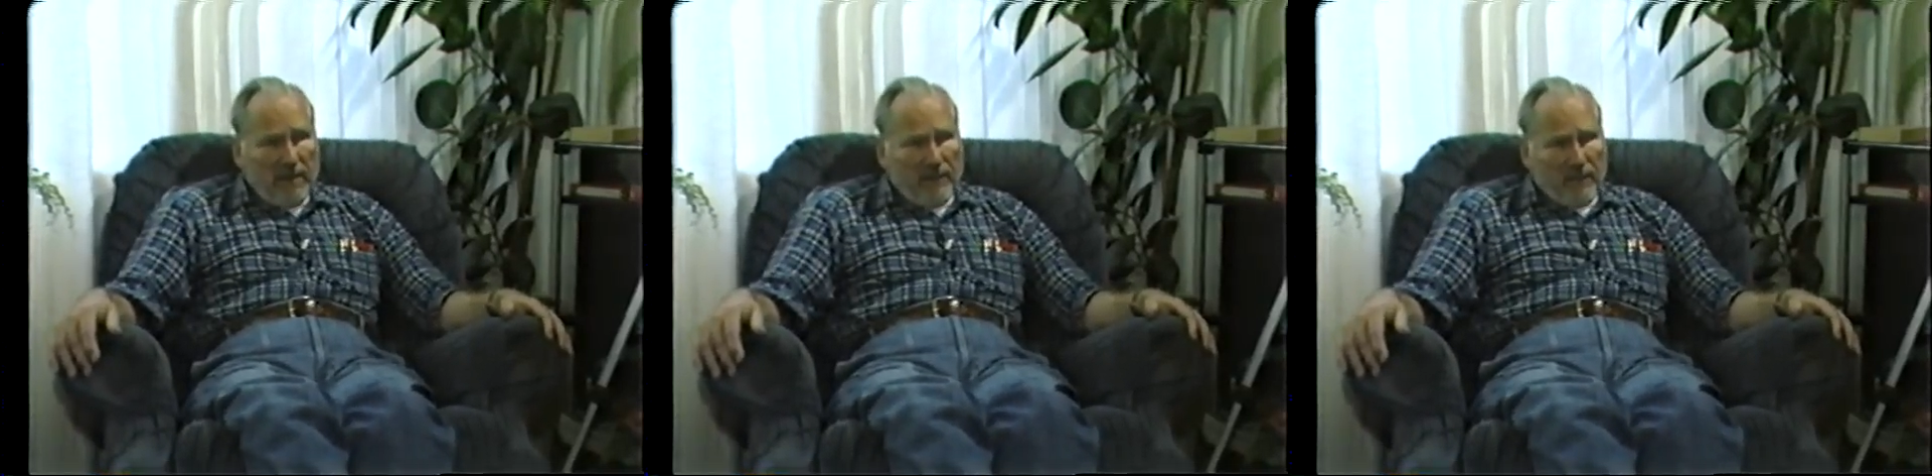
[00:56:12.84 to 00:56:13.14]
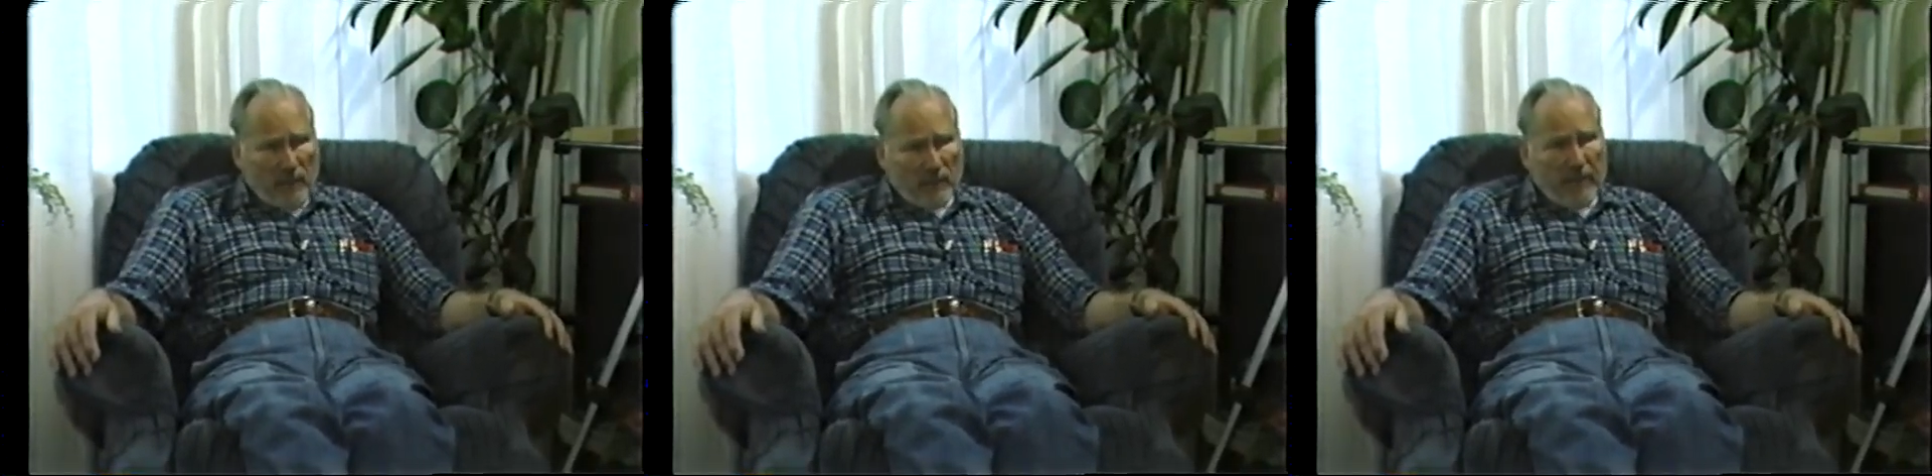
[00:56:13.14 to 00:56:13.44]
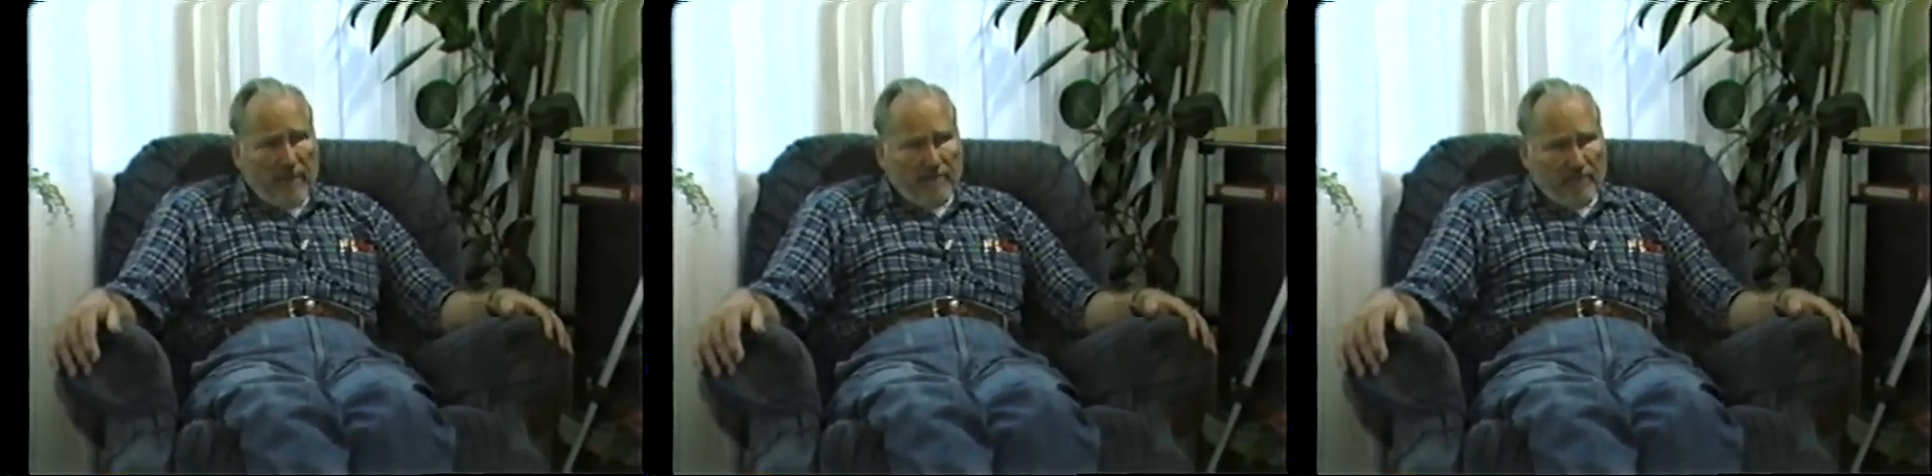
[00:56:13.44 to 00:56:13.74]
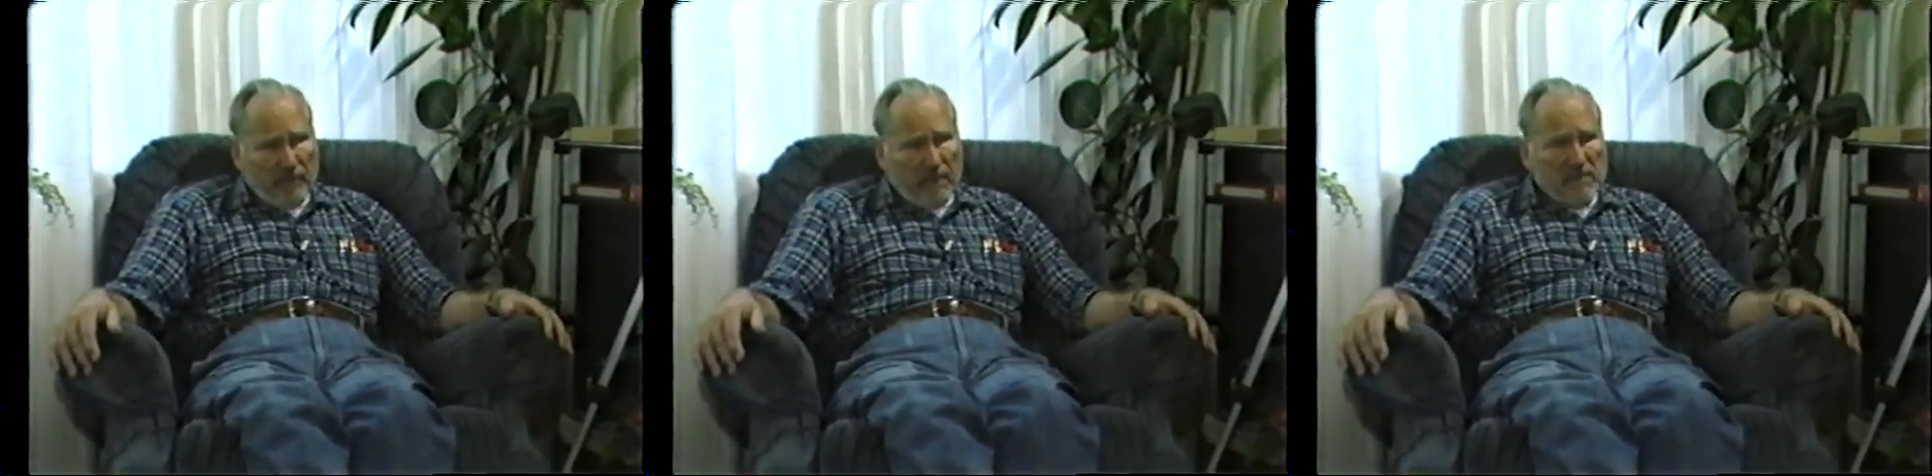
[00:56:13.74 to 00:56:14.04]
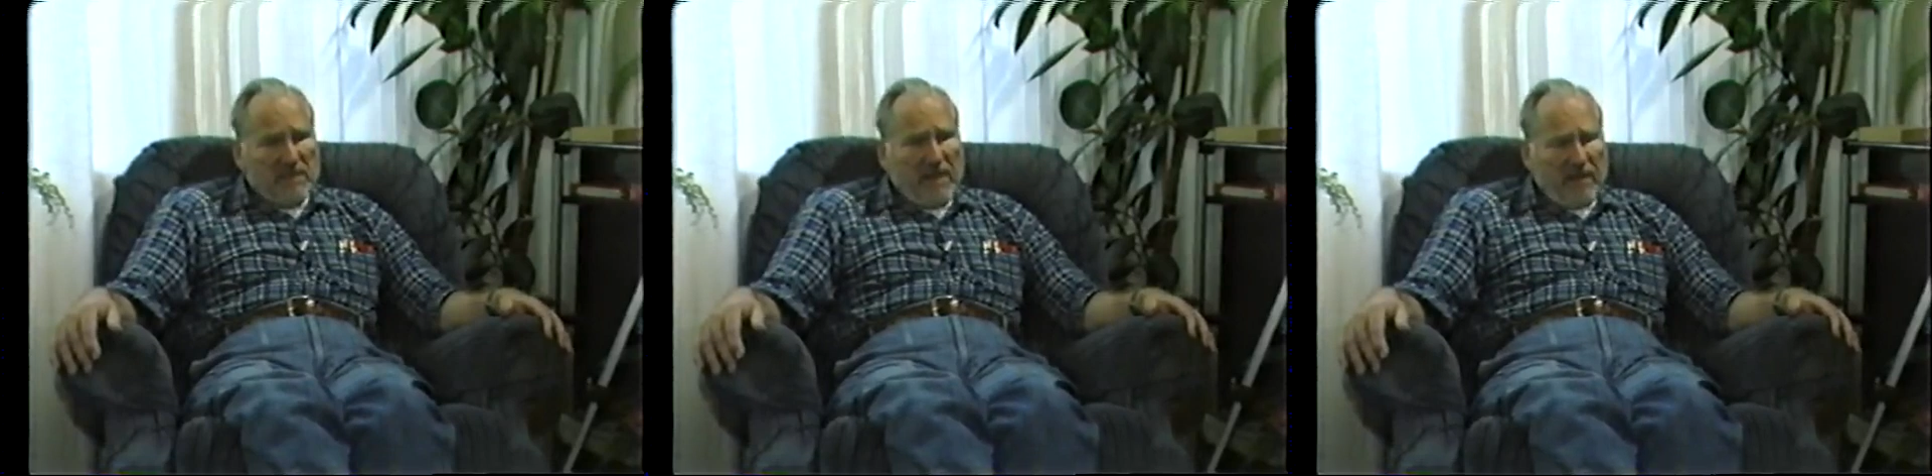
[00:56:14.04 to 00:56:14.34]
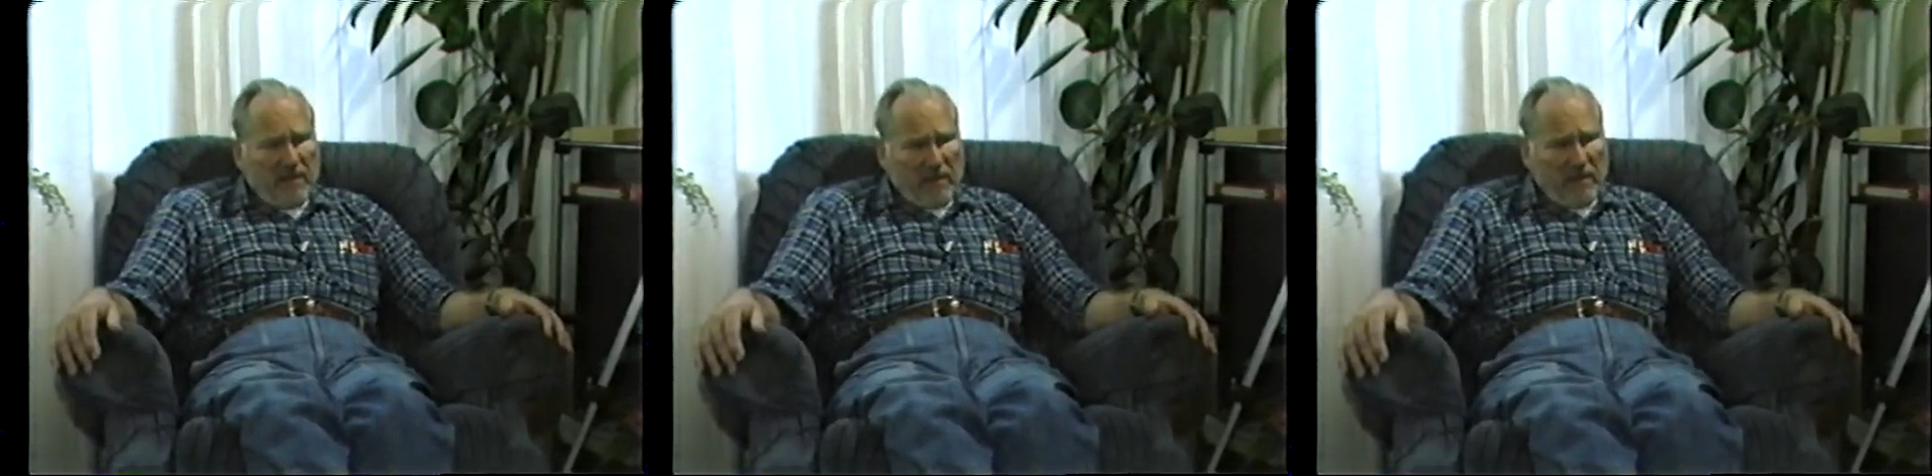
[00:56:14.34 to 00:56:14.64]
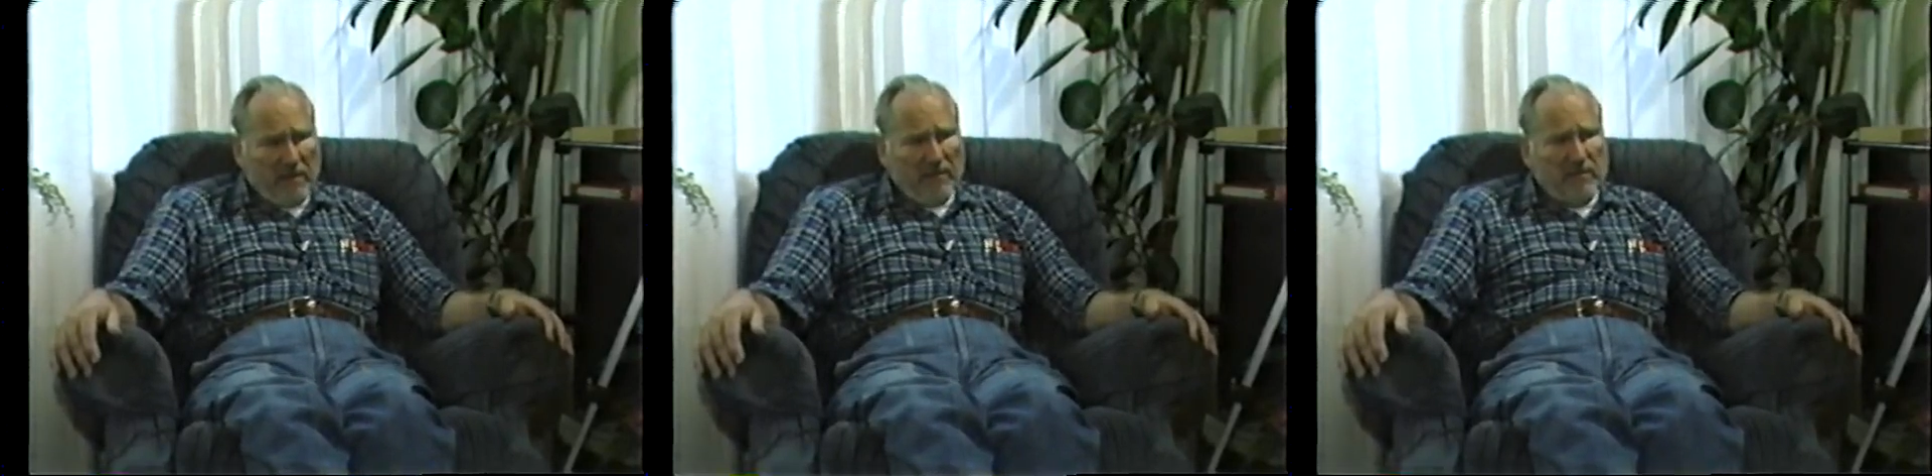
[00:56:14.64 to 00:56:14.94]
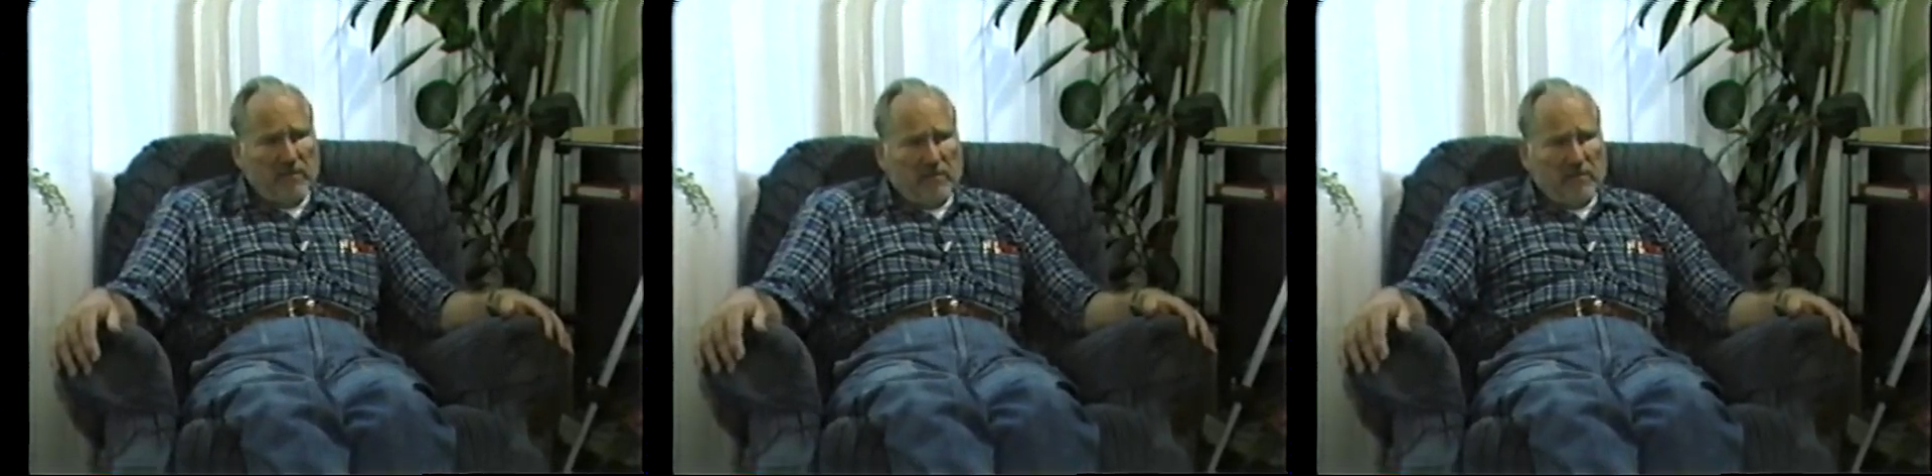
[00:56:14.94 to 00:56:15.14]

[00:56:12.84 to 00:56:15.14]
program. The second is